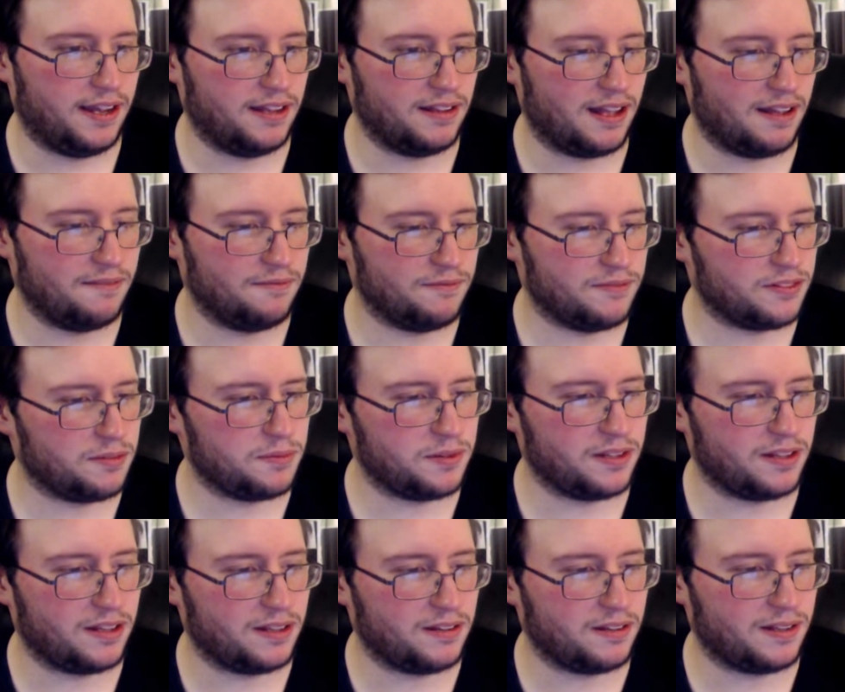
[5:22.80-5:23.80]
I for some reason
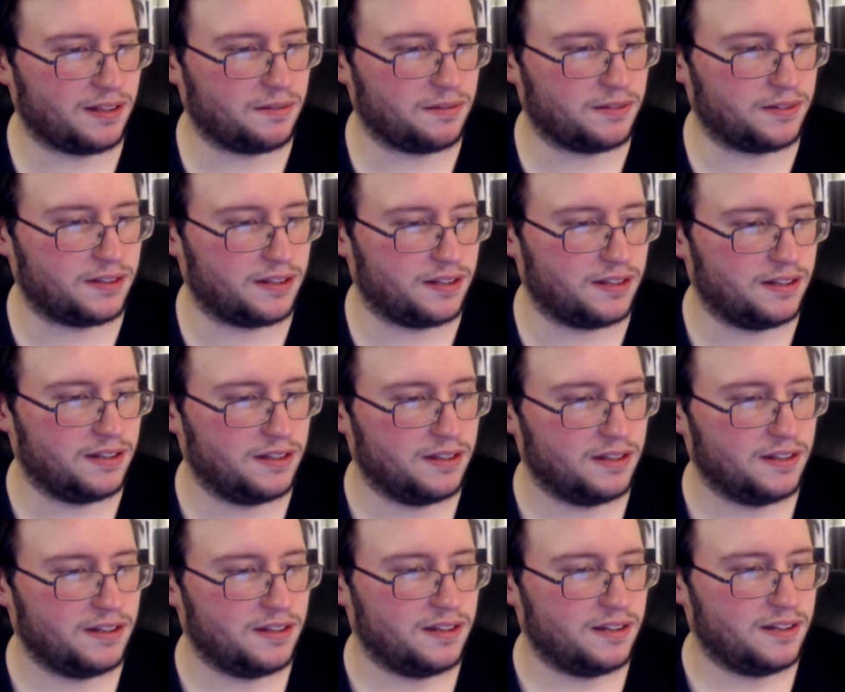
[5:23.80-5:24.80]
I thought that was a,
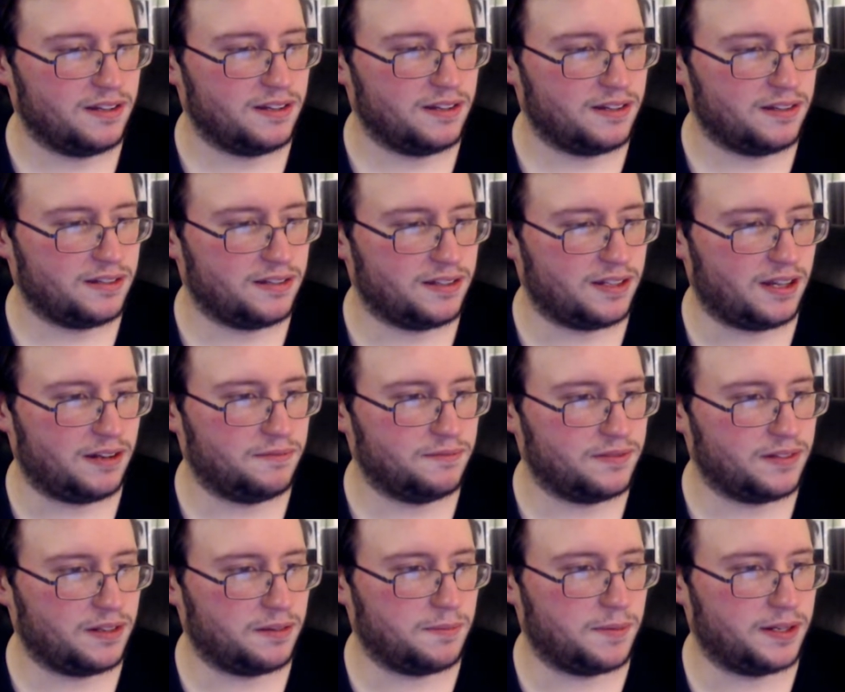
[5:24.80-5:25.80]
no,
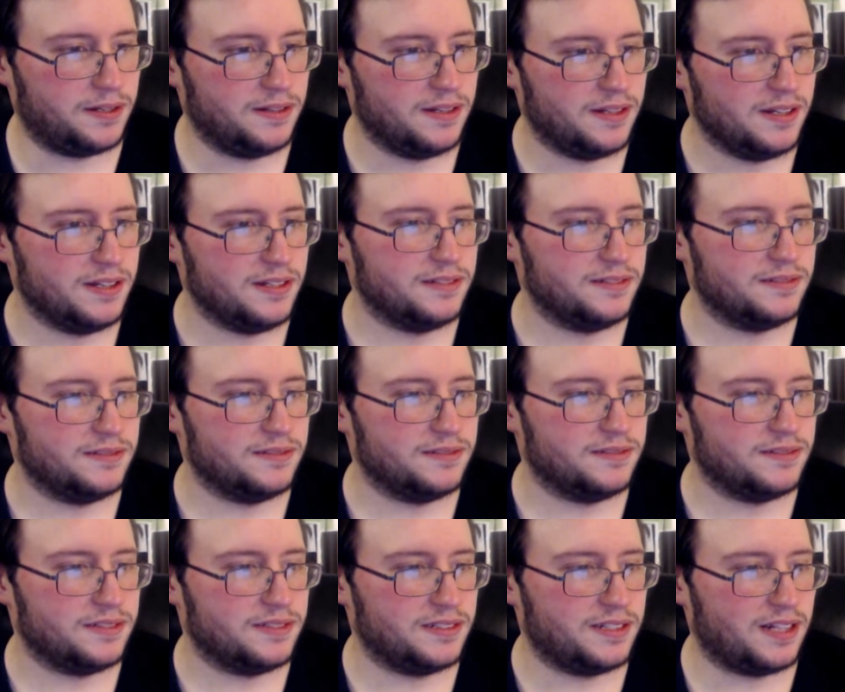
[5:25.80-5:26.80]
never mind.
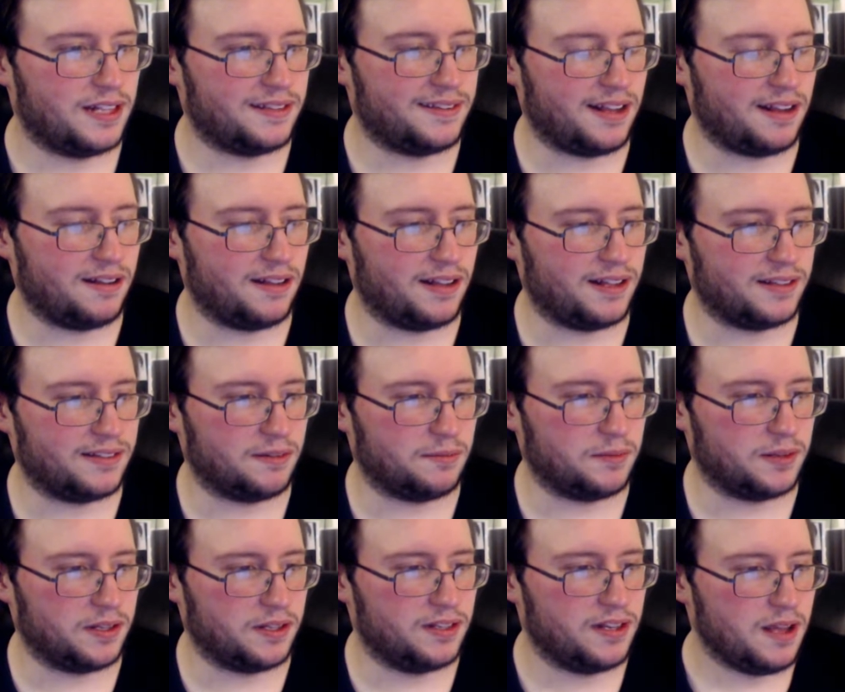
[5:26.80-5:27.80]
That sounded like something
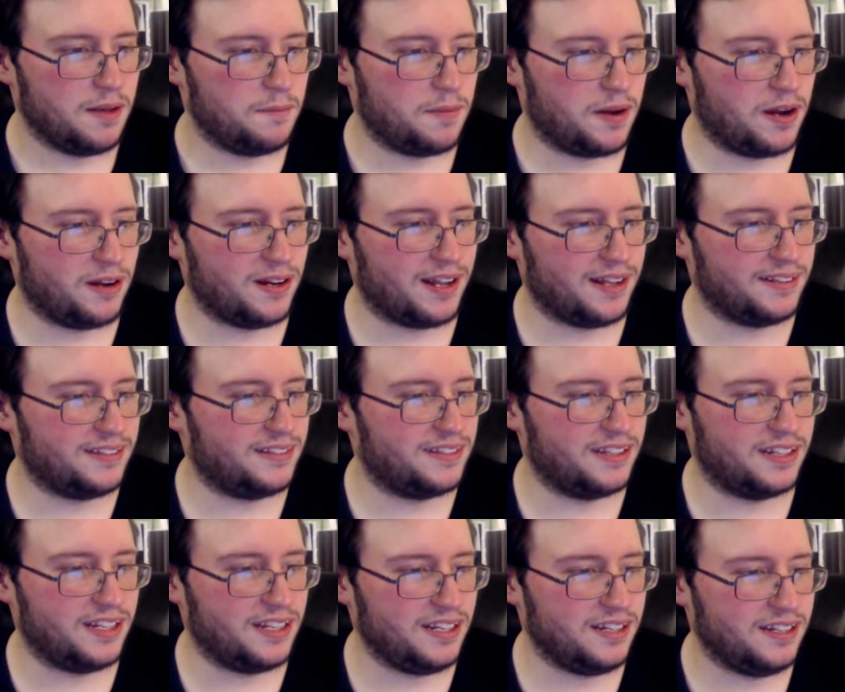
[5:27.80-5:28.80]
good. Paradise
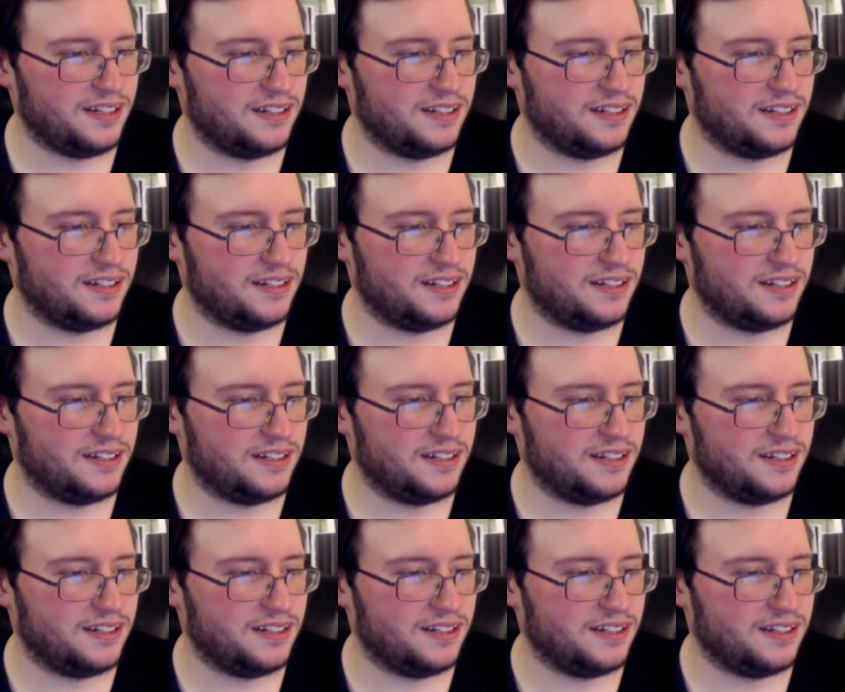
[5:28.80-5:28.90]
City.